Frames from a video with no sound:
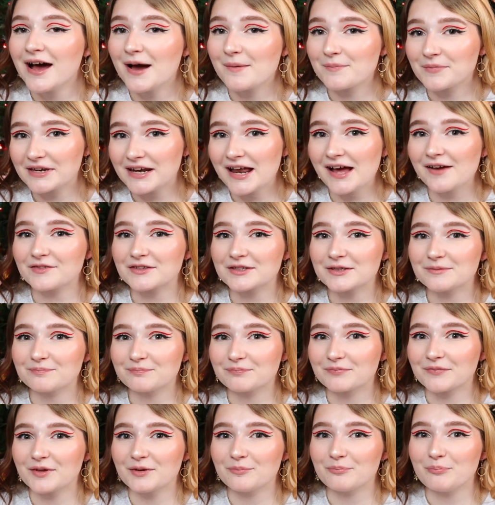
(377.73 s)
I'm gonna have
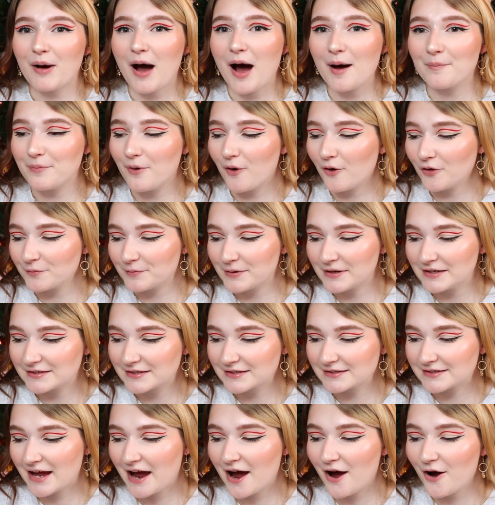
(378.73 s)
to pop all the
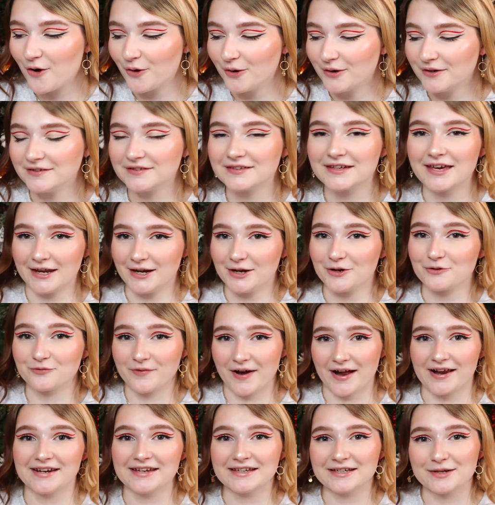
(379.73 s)
pieces out and get it
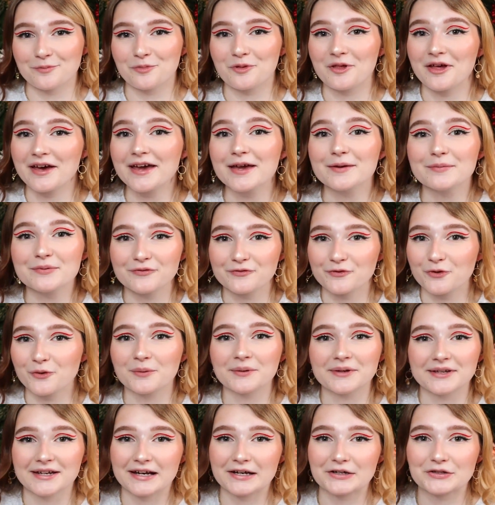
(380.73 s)
ready to play before
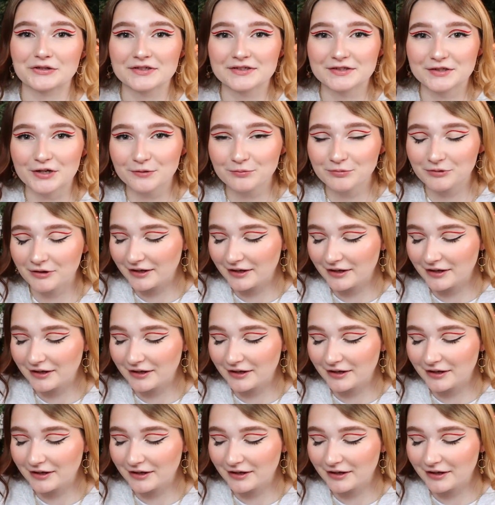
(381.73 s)
we can actually start